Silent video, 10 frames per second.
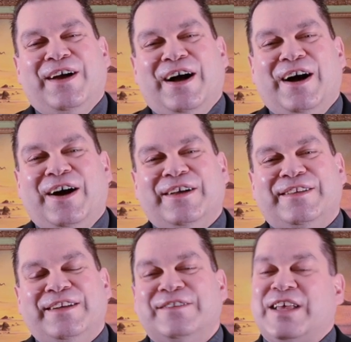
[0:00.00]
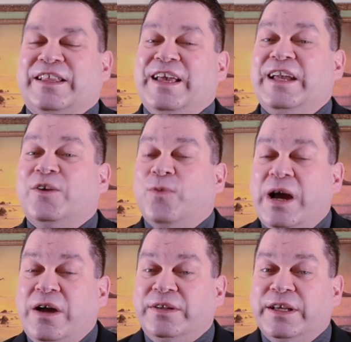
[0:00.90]
didn't exactly hang
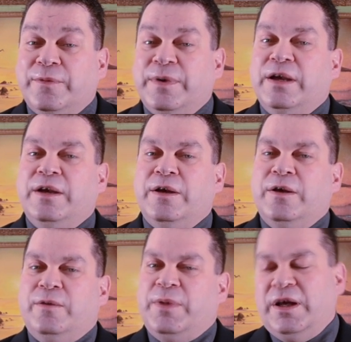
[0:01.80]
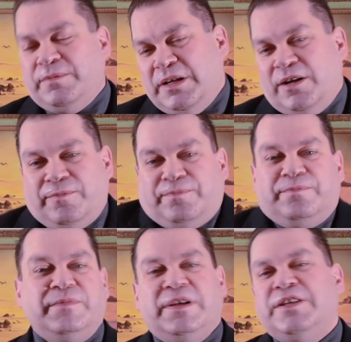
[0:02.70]
around him. But,
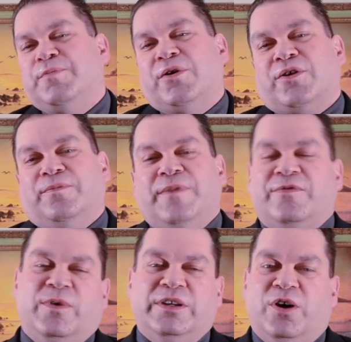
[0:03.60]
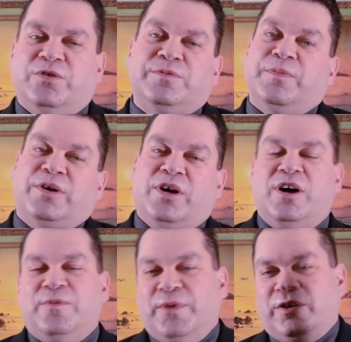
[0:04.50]
he's Merkel. Everyone knows Merkel.
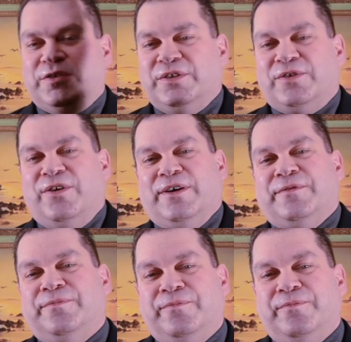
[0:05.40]
Oh, Merkel's in the corner.